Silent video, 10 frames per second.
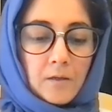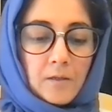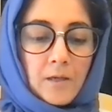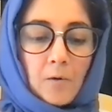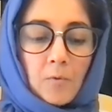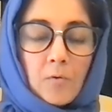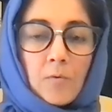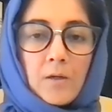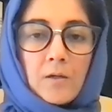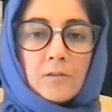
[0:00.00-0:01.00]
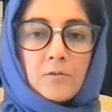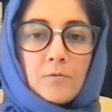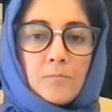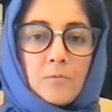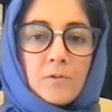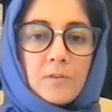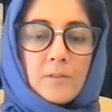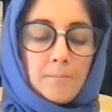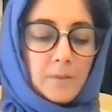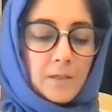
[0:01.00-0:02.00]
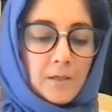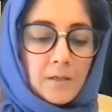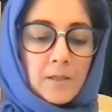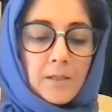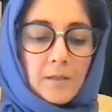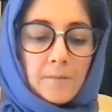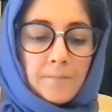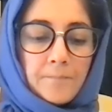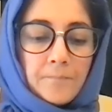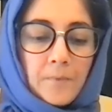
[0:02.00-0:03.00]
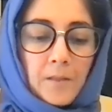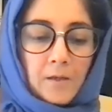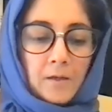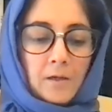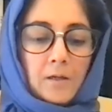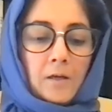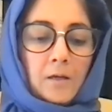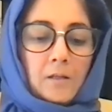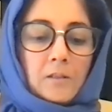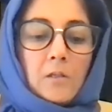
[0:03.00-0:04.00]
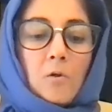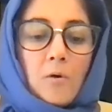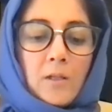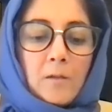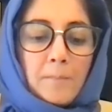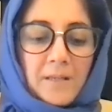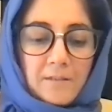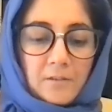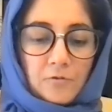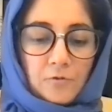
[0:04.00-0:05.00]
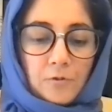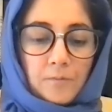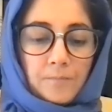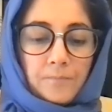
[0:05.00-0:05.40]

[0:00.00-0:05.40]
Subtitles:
Now we're going on to Muslim bin Aqil, the loyal messenger.